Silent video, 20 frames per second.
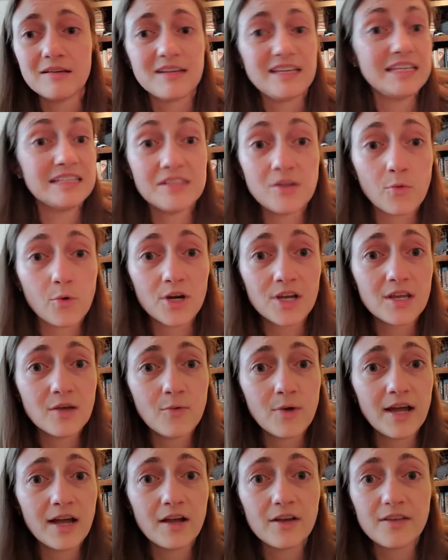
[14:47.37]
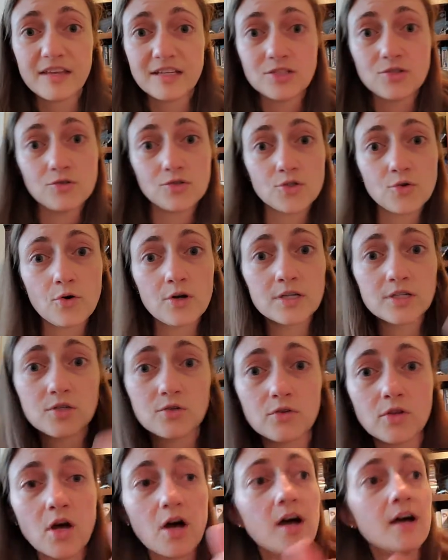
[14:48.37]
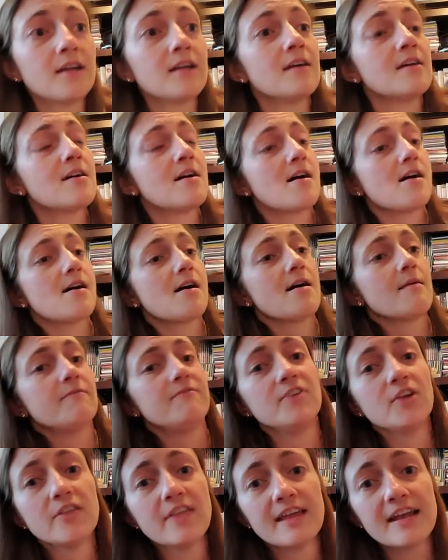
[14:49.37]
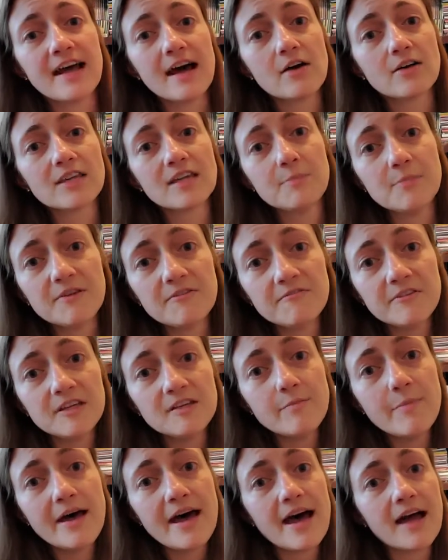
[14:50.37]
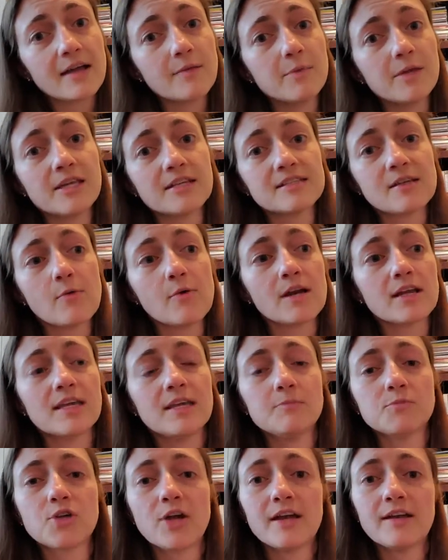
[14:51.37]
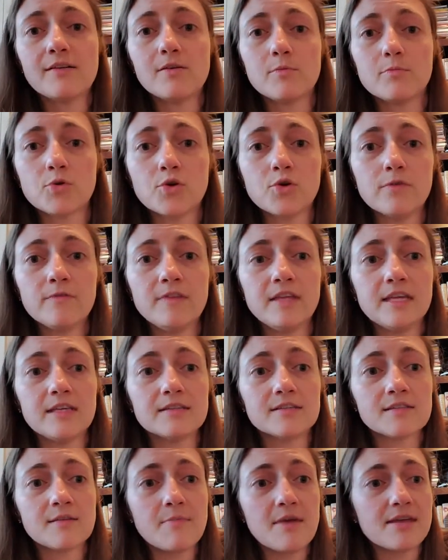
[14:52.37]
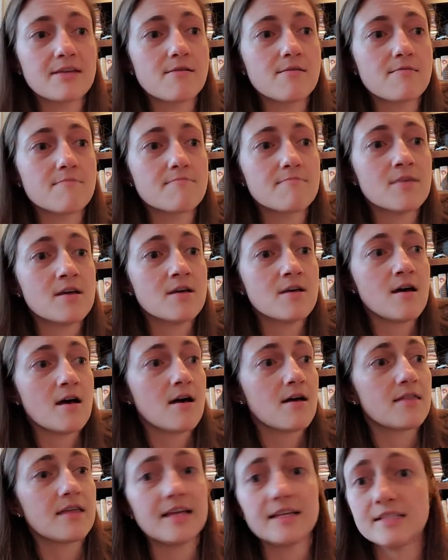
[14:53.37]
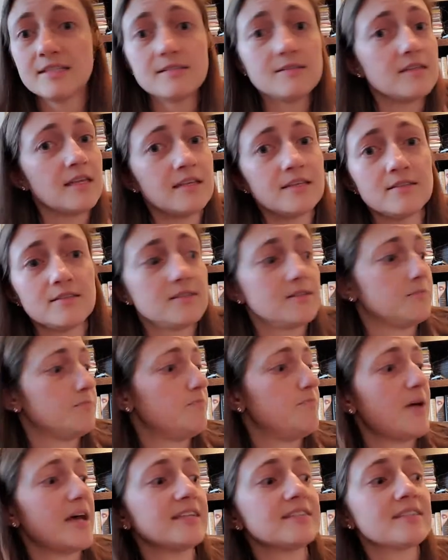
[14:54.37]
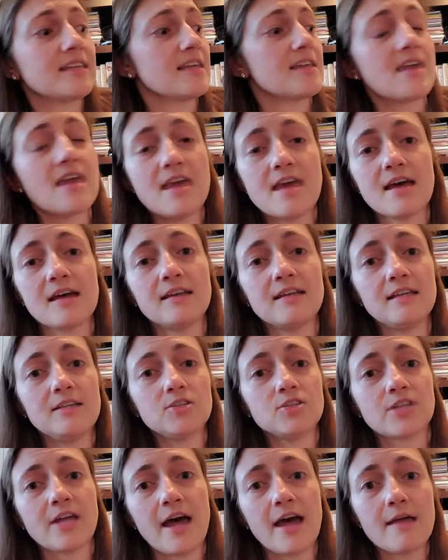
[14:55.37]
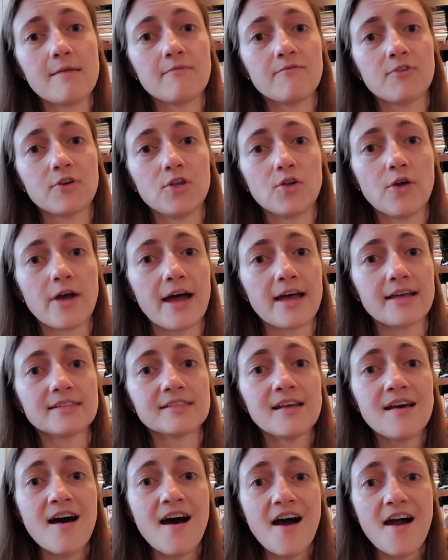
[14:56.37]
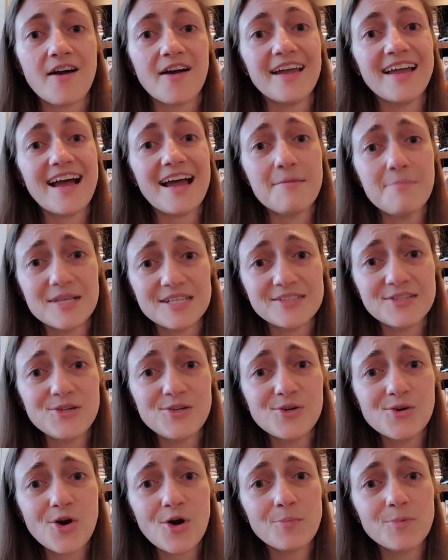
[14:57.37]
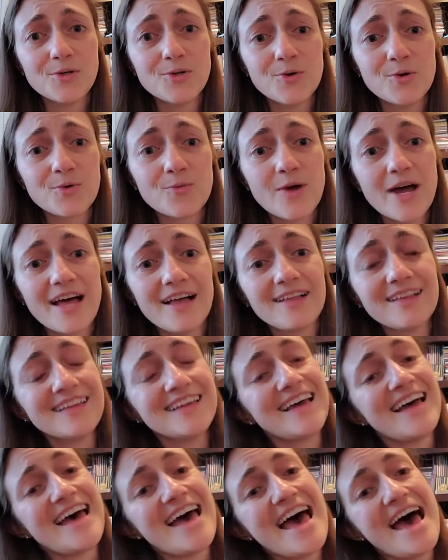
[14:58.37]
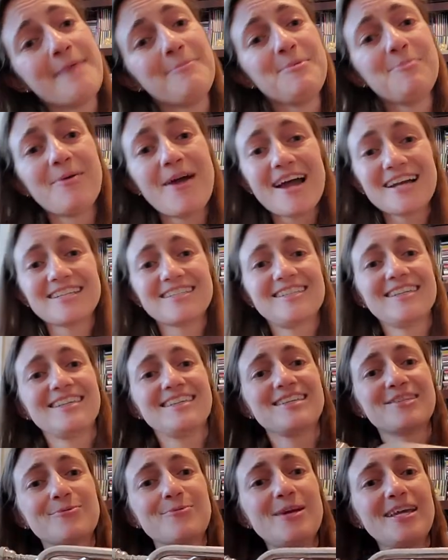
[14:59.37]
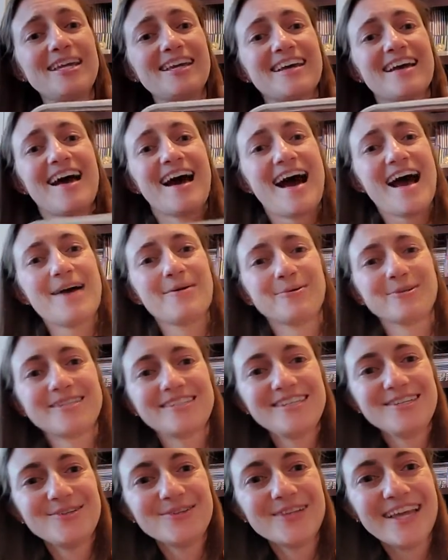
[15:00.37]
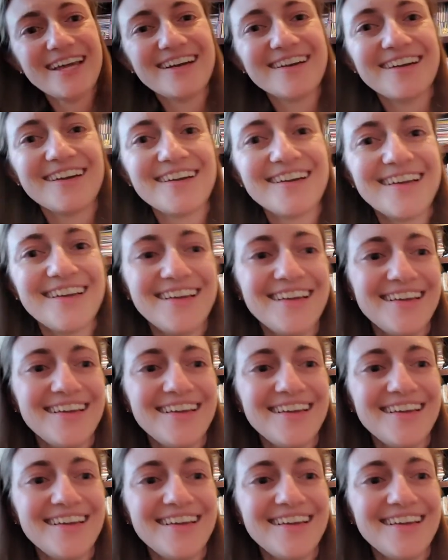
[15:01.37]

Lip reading: isn't working well. Are they too short, too long? Fill that out. Give me feedback because I want to keep trying to improve these to make them as best they can each time for you guys. All right, I miss you. Hope you're doing well. Happy practicing this week. I will see you later.